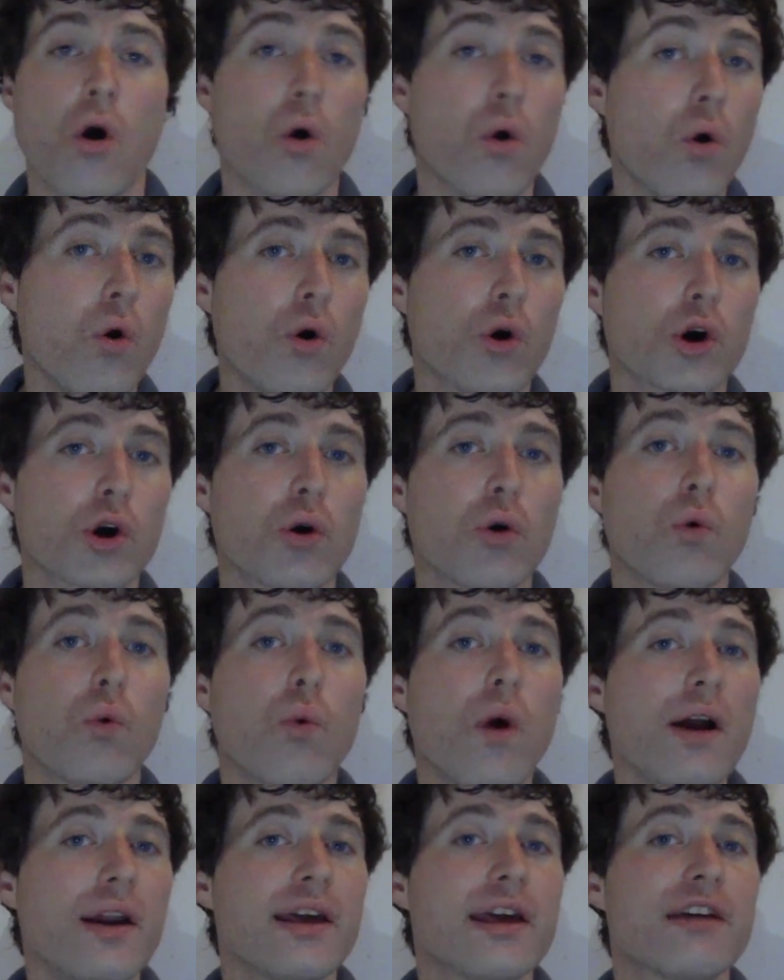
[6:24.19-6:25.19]
Or
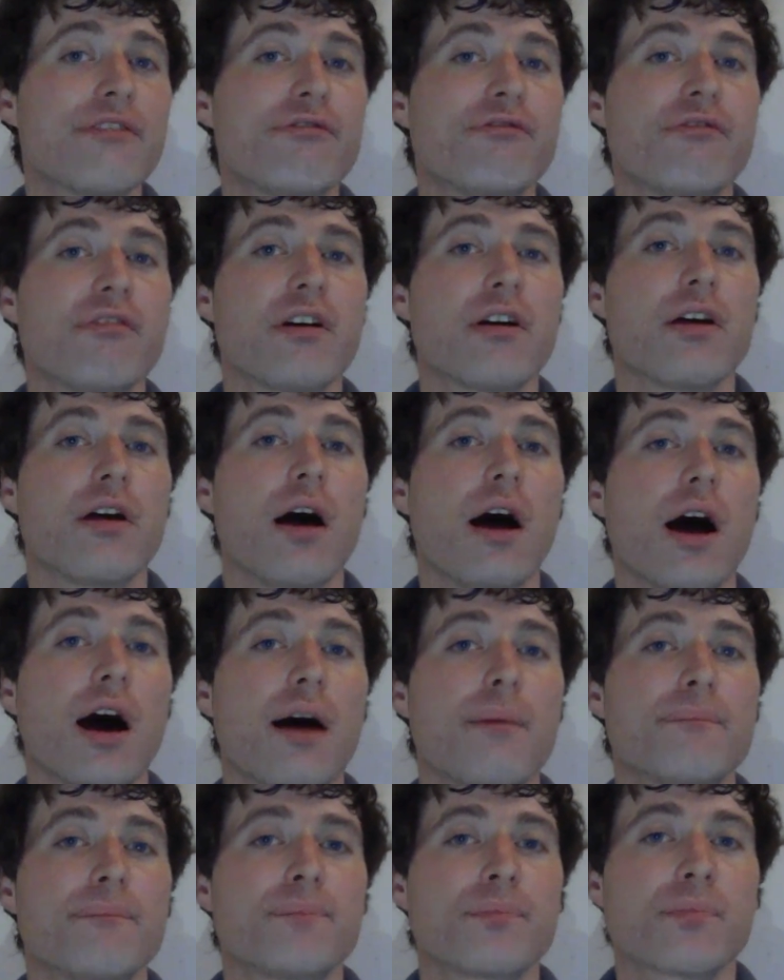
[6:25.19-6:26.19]
what if
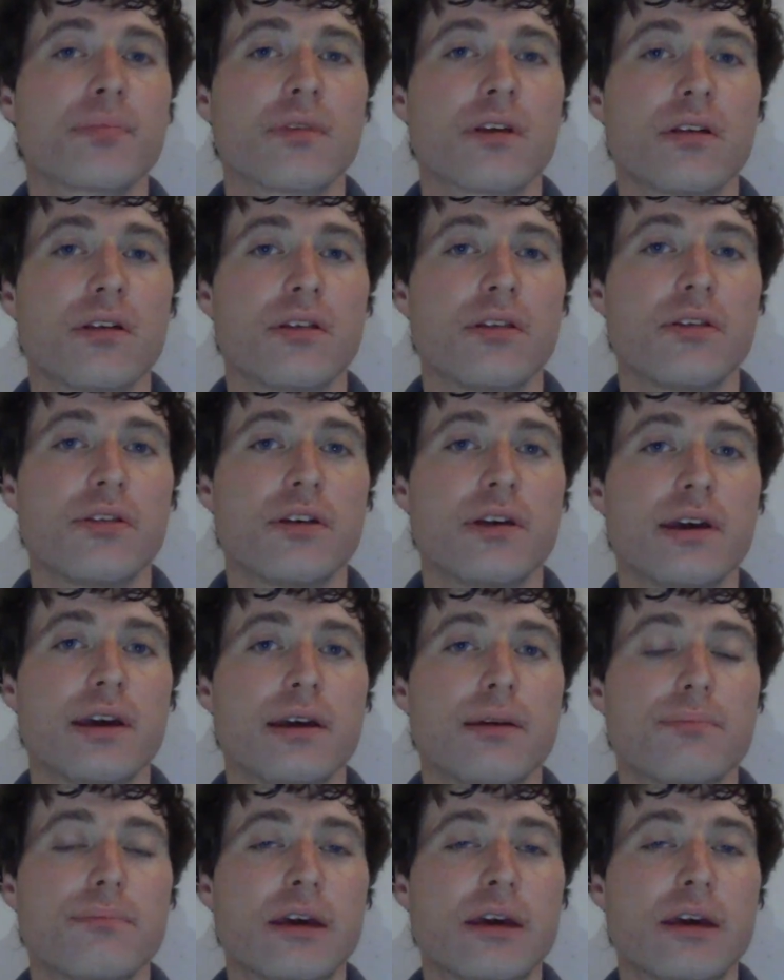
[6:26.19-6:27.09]
the